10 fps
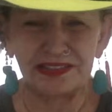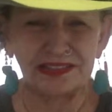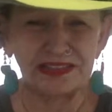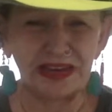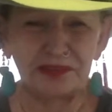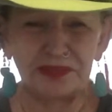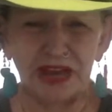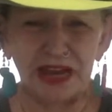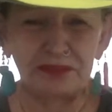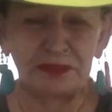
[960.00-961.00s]
The same
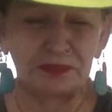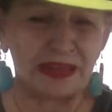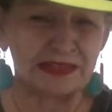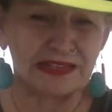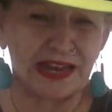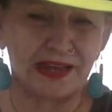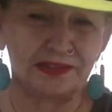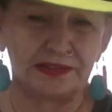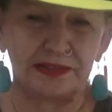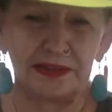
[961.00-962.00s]
type of
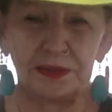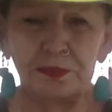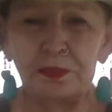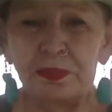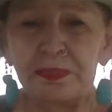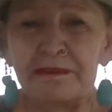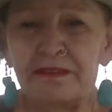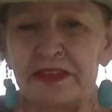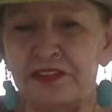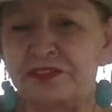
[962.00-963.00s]
mentality.
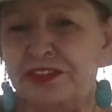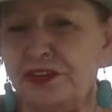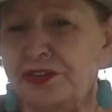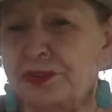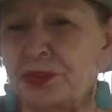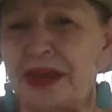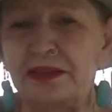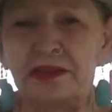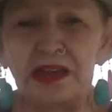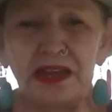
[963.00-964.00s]
They feel
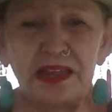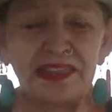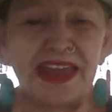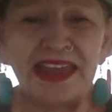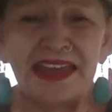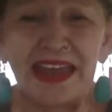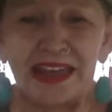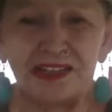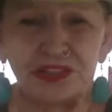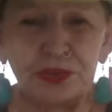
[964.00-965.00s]
threatened. They
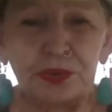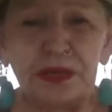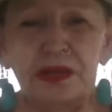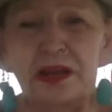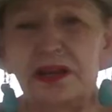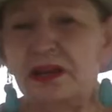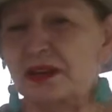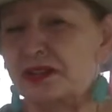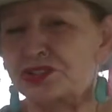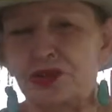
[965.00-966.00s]
can't do it.
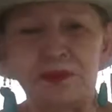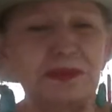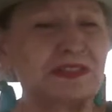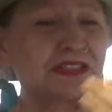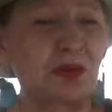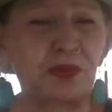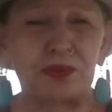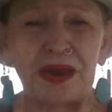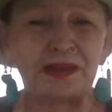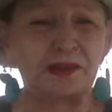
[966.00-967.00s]
Trump is so
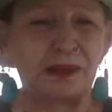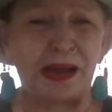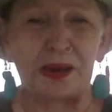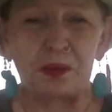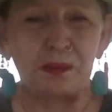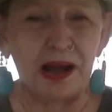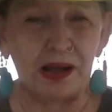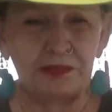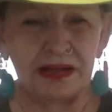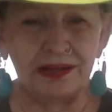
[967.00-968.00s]
threatened by
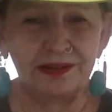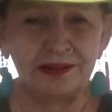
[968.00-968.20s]
Obama